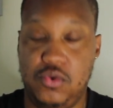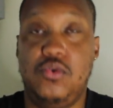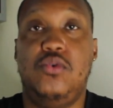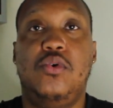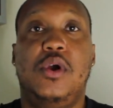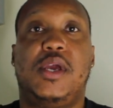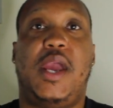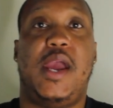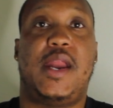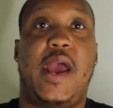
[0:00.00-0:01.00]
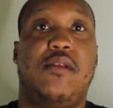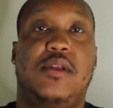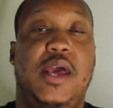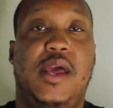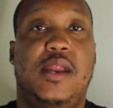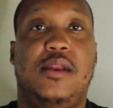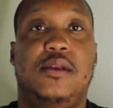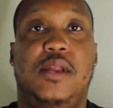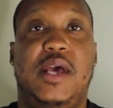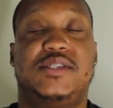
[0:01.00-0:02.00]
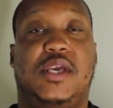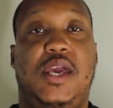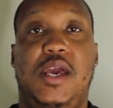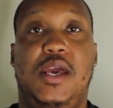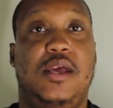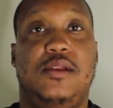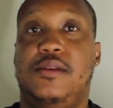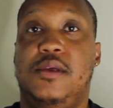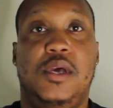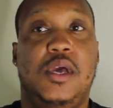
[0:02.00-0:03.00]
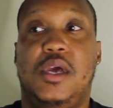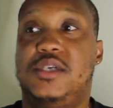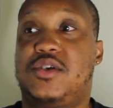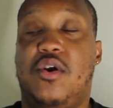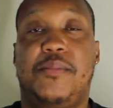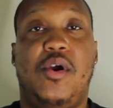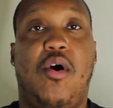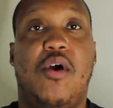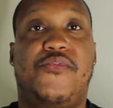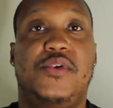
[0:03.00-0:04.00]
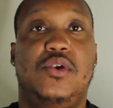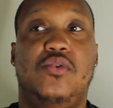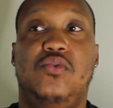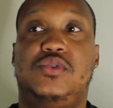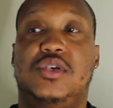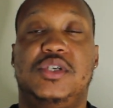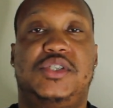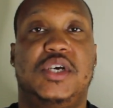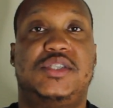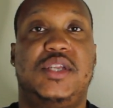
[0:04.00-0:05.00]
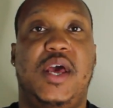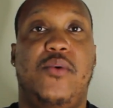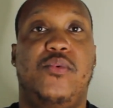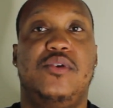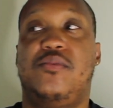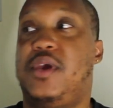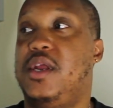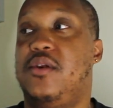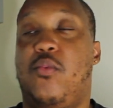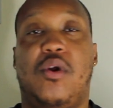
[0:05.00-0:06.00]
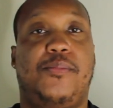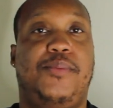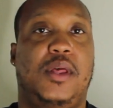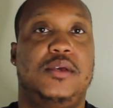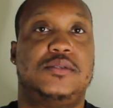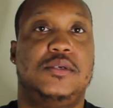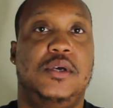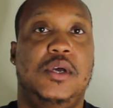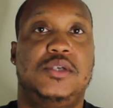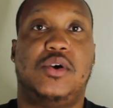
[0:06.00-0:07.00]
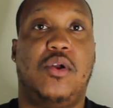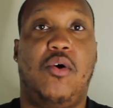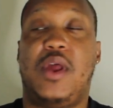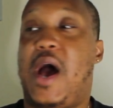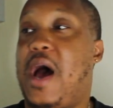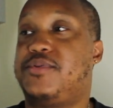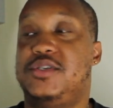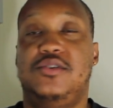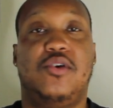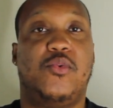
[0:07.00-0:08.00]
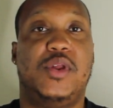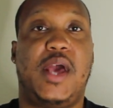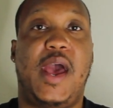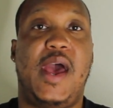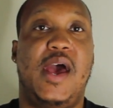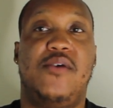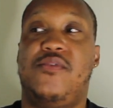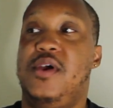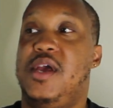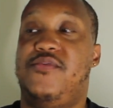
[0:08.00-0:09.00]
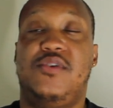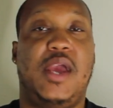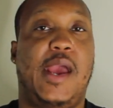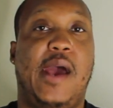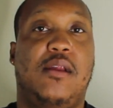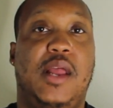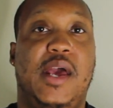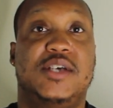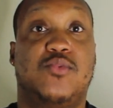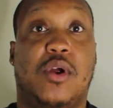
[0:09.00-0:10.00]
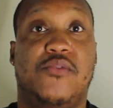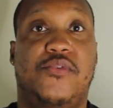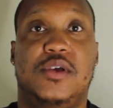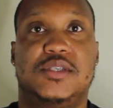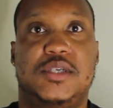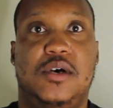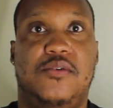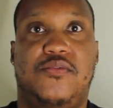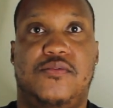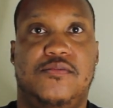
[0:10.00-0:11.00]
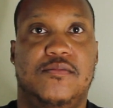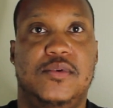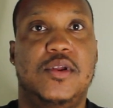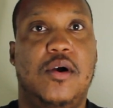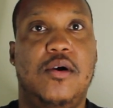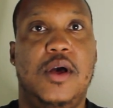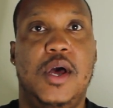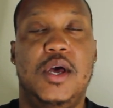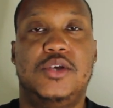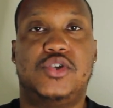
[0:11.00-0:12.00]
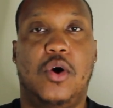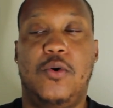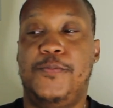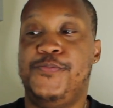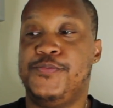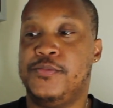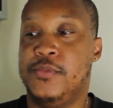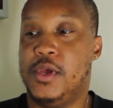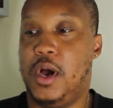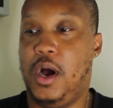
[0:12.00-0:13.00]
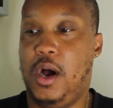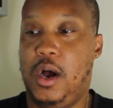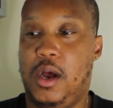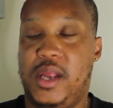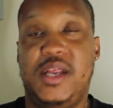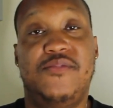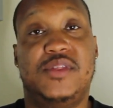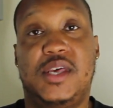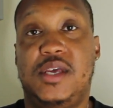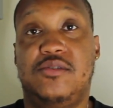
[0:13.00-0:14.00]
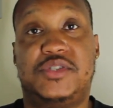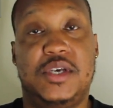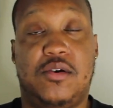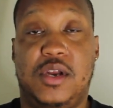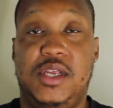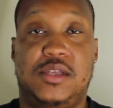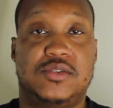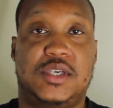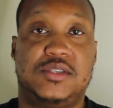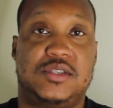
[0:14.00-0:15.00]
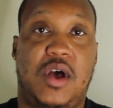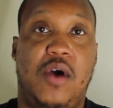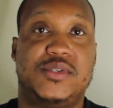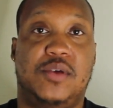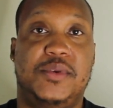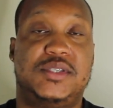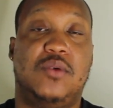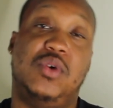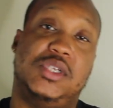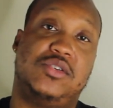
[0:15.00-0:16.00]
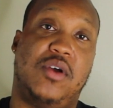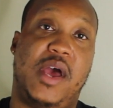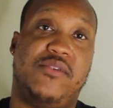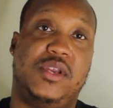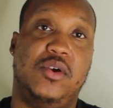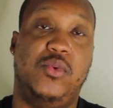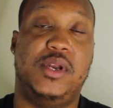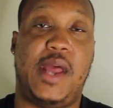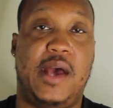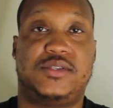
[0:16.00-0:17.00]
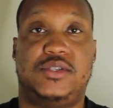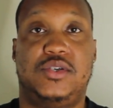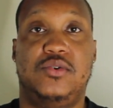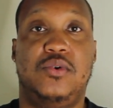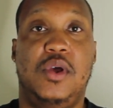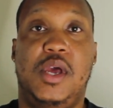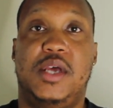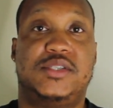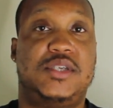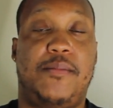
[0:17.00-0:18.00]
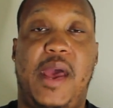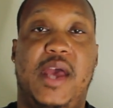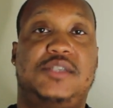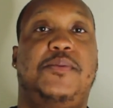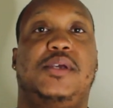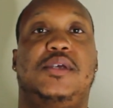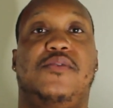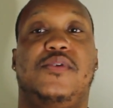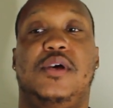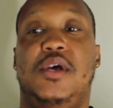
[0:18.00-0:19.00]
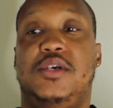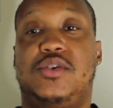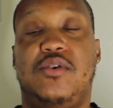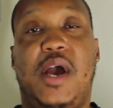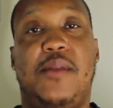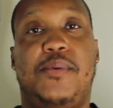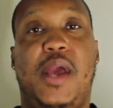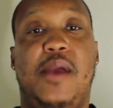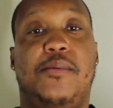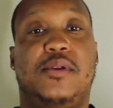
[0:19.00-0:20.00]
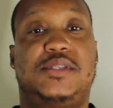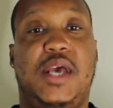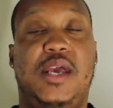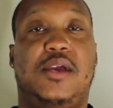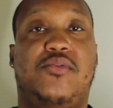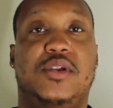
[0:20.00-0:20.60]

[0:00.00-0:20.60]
you can't handle that as a kid, it's going to be hard for you to adjust to that when you get in the workplace. So the only option you're going to really have, if you can't handle that, is working for yourself, you know? So, and even then, you still going to need those skills. There's always going to be someone that you're going to have to deal with and answer to in some aspect of it. So you got to be able to take